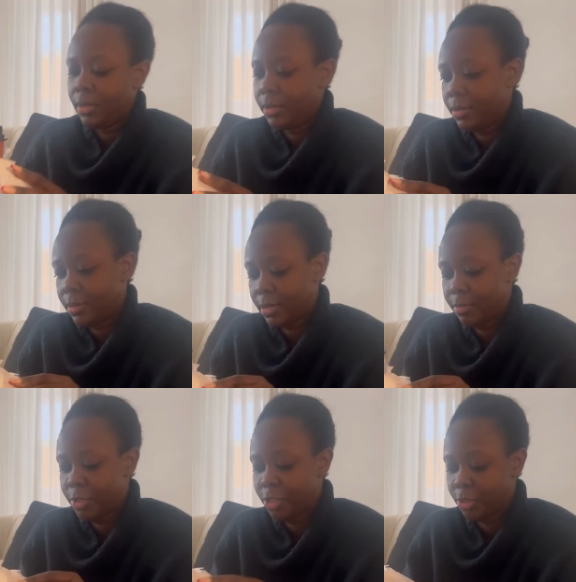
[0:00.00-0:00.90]
let
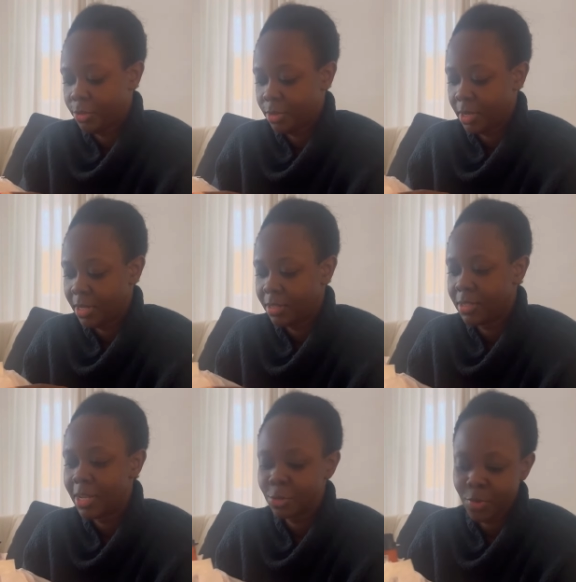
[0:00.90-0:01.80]
me show you guys
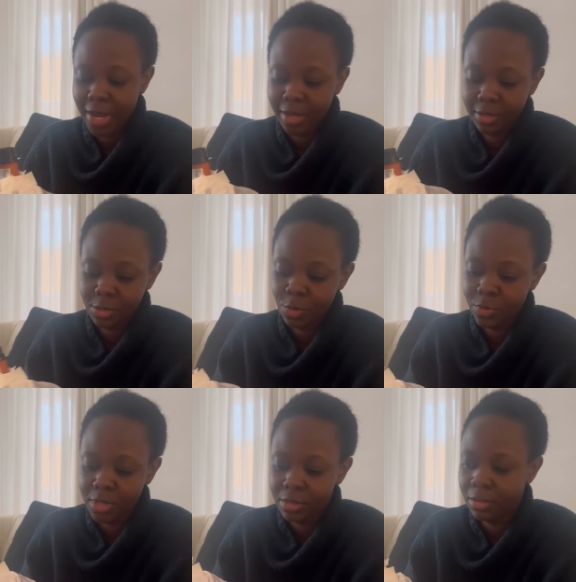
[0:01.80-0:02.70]
that's why it's
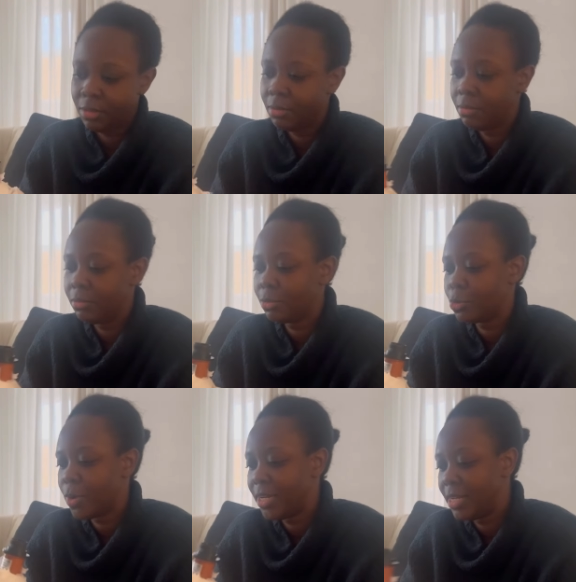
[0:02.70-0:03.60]
only
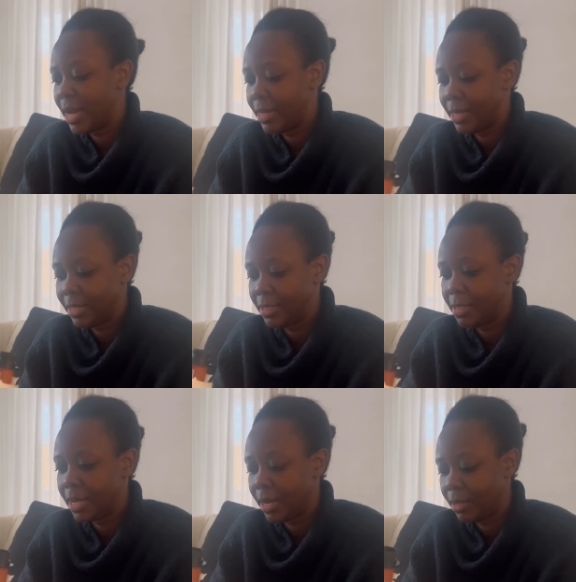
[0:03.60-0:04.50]

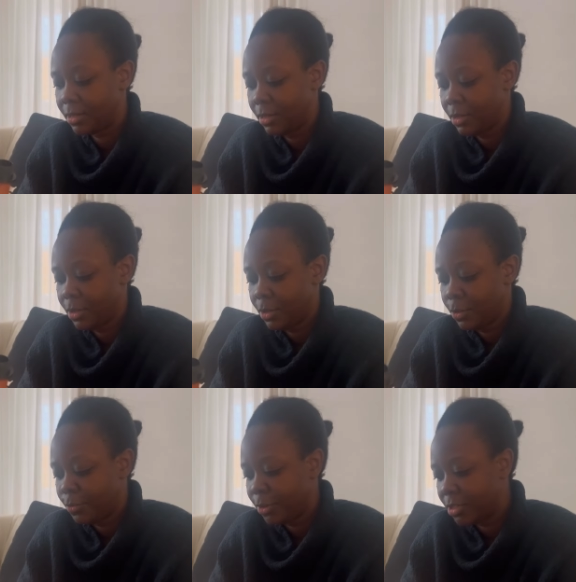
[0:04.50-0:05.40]
29.99
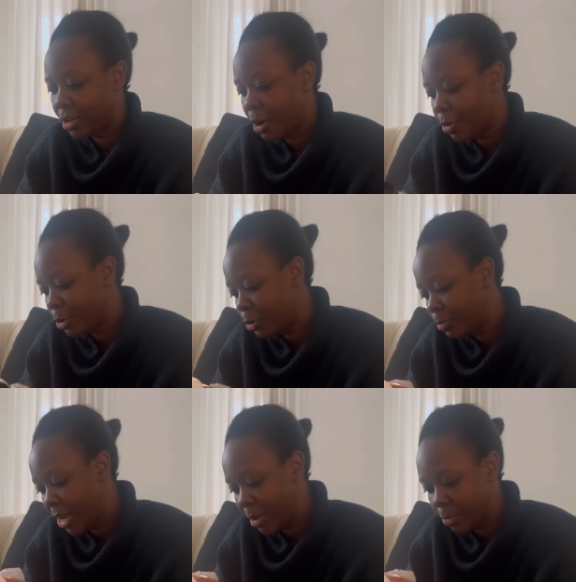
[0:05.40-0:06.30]
for a Zara
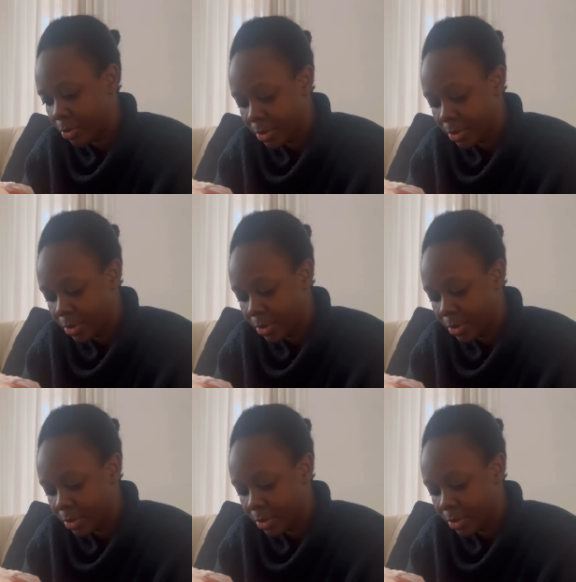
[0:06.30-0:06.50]
home lamp